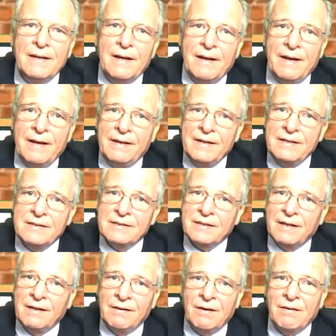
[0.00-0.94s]
And he
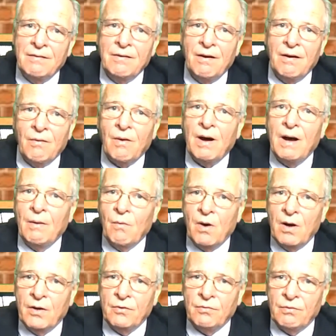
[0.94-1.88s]
said, oh no, I
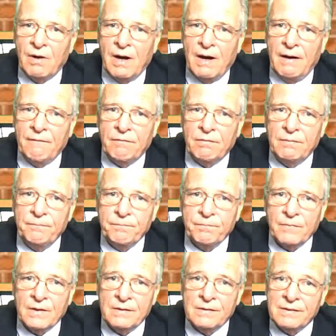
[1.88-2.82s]
want to drive.
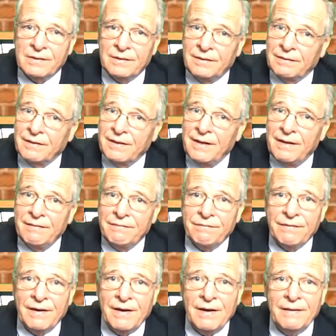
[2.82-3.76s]
I said, okay,
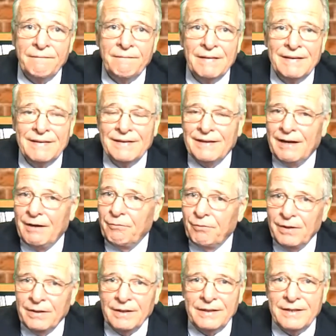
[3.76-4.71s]
fine. I
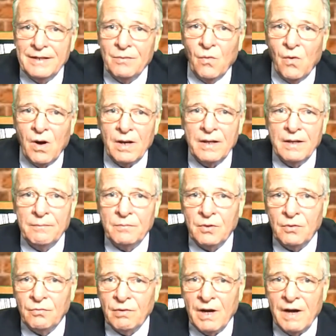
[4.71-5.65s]
really didn't want him
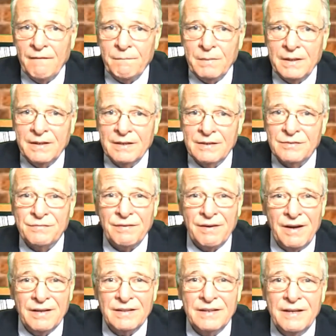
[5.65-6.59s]
to drive because,
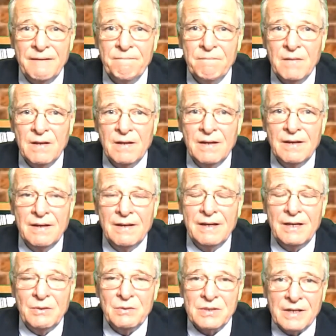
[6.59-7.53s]
frankly,
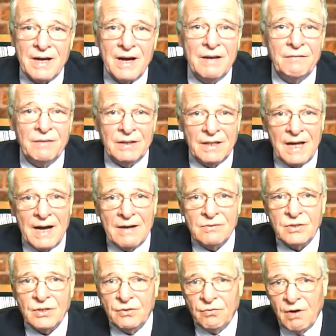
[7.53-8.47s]
he was kind of a
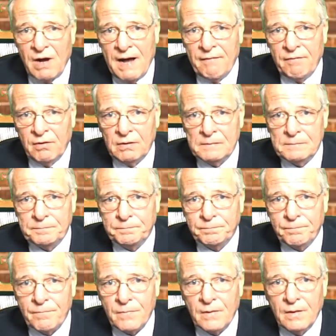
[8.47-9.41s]
lousy driver.
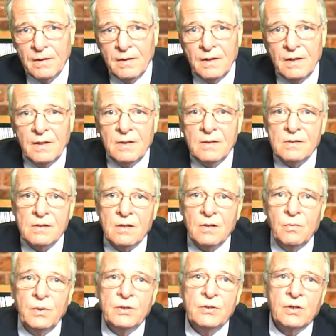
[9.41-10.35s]

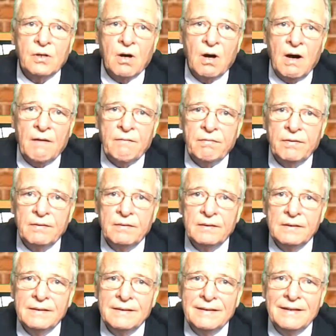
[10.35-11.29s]
So we took off,
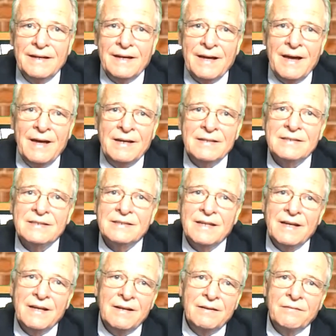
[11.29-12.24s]
and
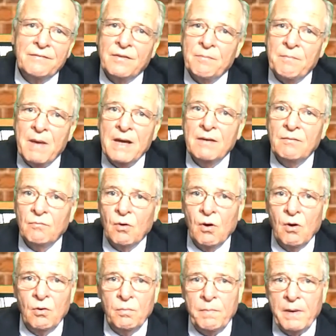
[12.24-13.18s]
instead of the main
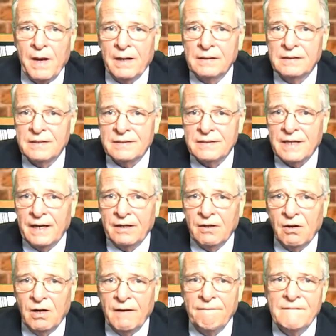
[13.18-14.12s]
road back to
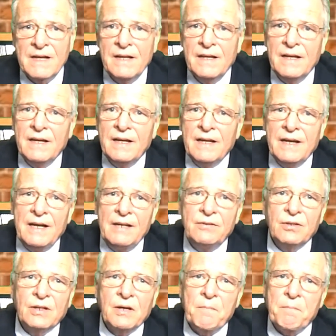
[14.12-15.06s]
Saigon, he took a